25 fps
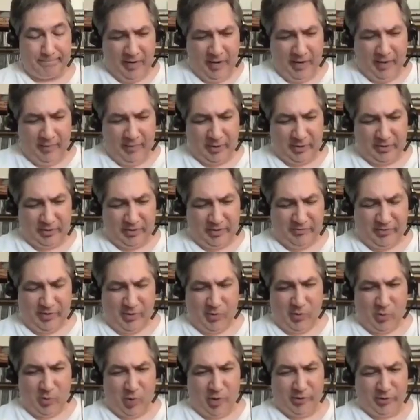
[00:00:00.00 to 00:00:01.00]
I'm going to leave you
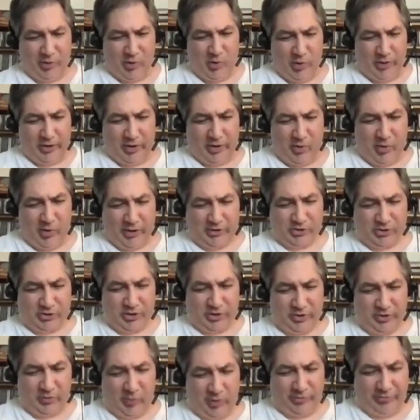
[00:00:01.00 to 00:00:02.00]
with one
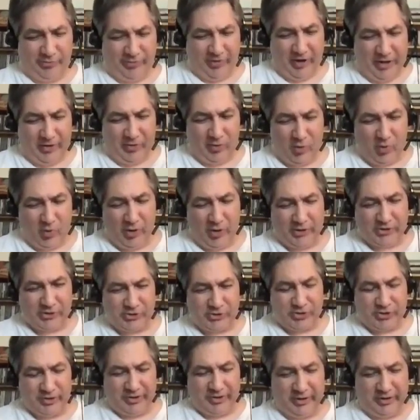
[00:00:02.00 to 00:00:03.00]
final
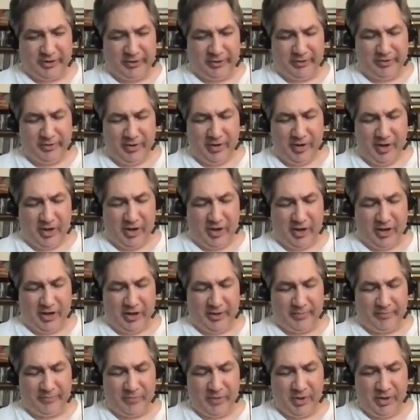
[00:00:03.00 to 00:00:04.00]
question here.
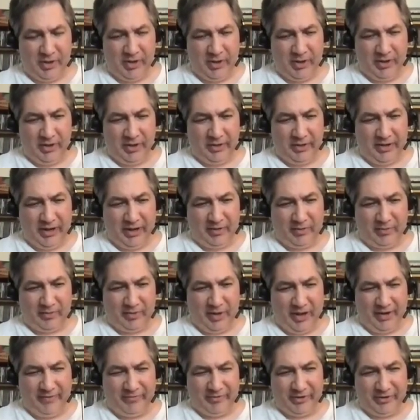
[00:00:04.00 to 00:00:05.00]
Now,
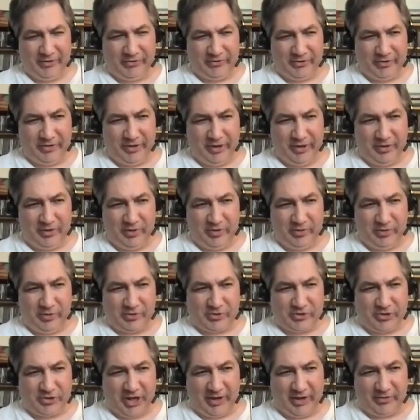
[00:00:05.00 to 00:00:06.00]
obviously, your
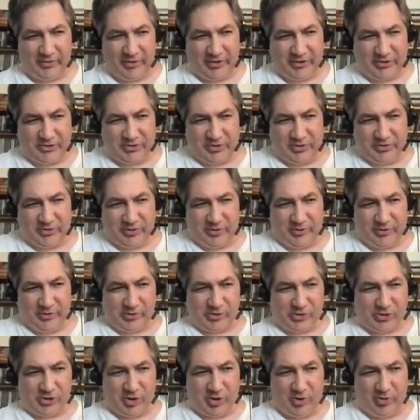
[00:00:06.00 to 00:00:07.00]
set list during your
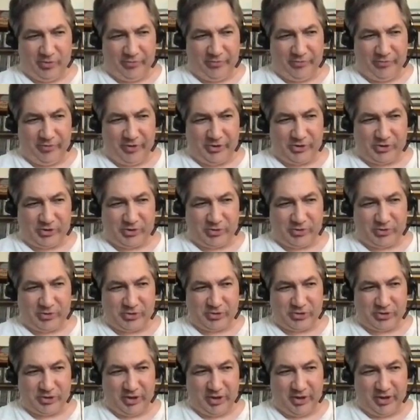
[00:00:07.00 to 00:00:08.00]
show
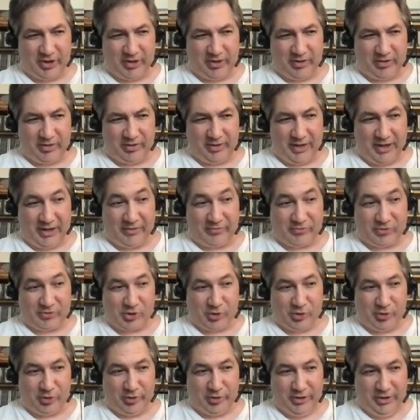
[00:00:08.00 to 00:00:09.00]
features a lot of
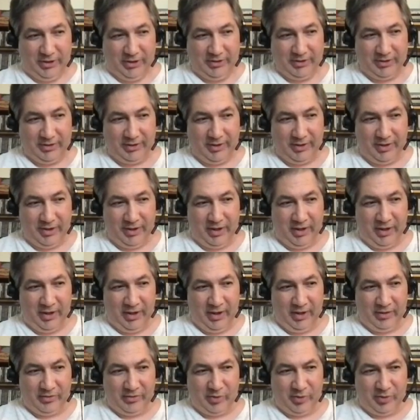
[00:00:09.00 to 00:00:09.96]
Journey. The